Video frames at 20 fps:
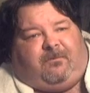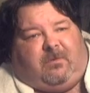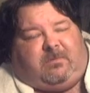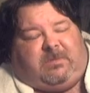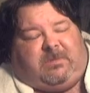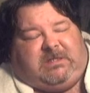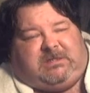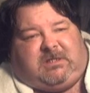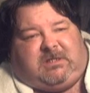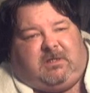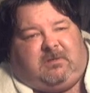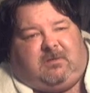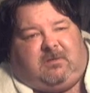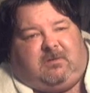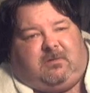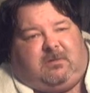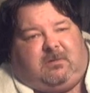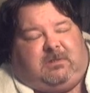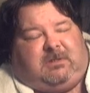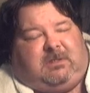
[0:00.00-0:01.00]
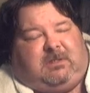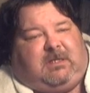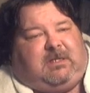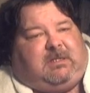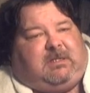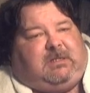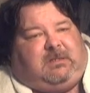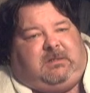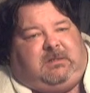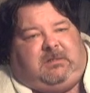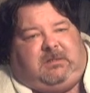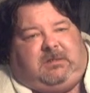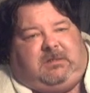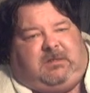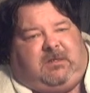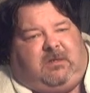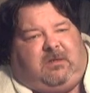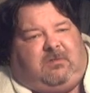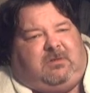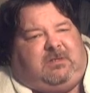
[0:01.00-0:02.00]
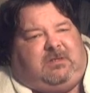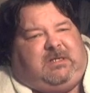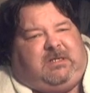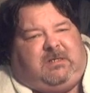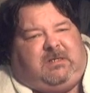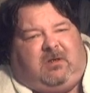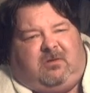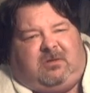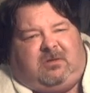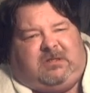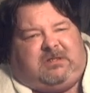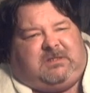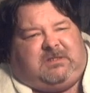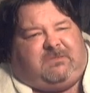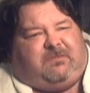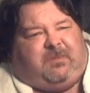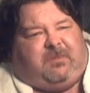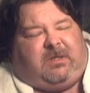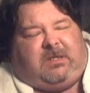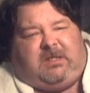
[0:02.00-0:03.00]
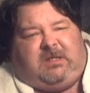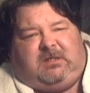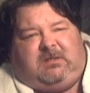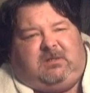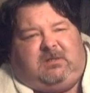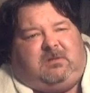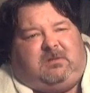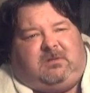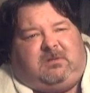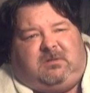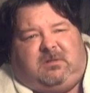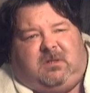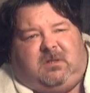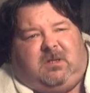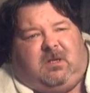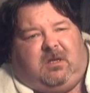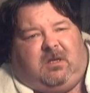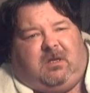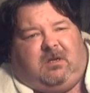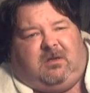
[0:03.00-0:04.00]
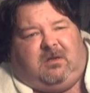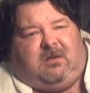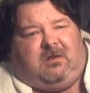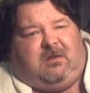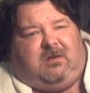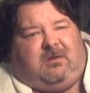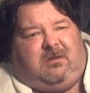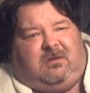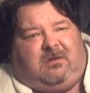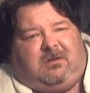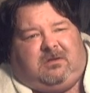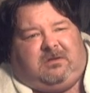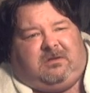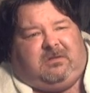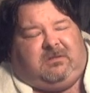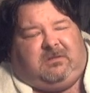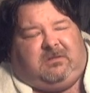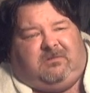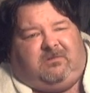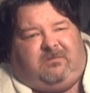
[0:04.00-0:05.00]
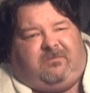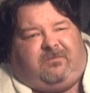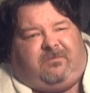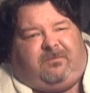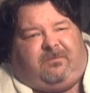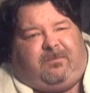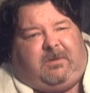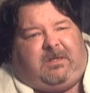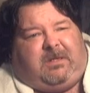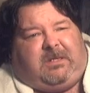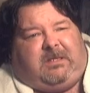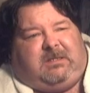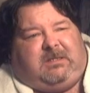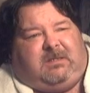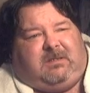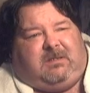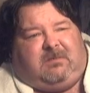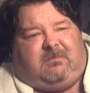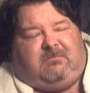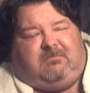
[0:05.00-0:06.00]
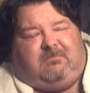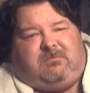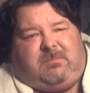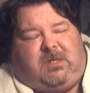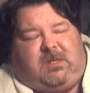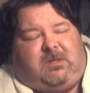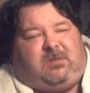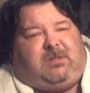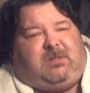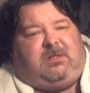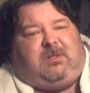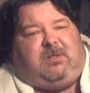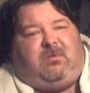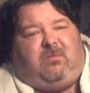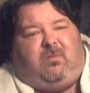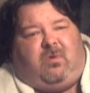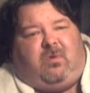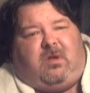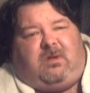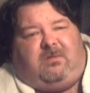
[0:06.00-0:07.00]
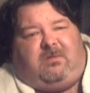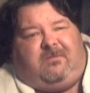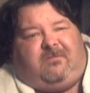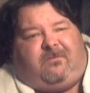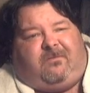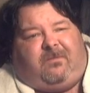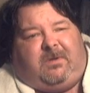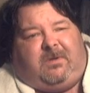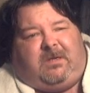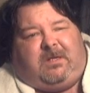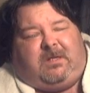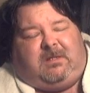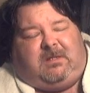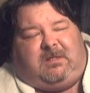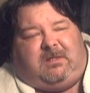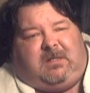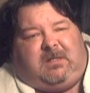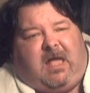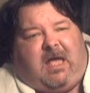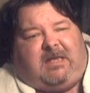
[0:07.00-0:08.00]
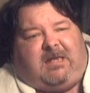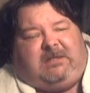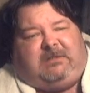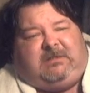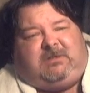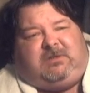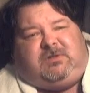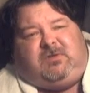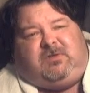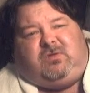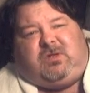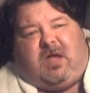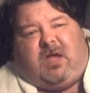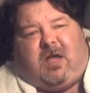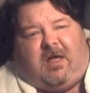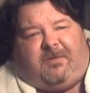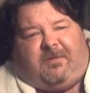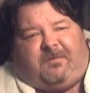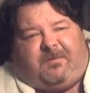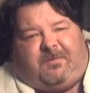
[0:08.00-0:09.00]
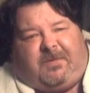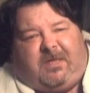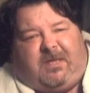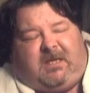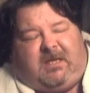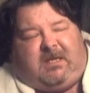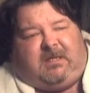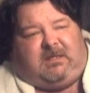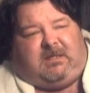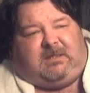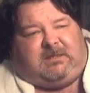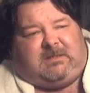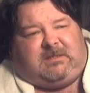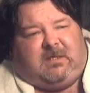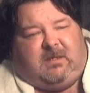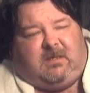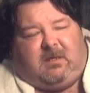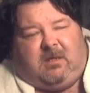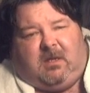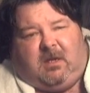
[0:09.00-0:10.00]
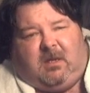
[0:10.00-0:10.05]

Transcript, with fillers: from each other, then you don't need all this friggin' uh, friggin' million and one friggin' lottie doodah things.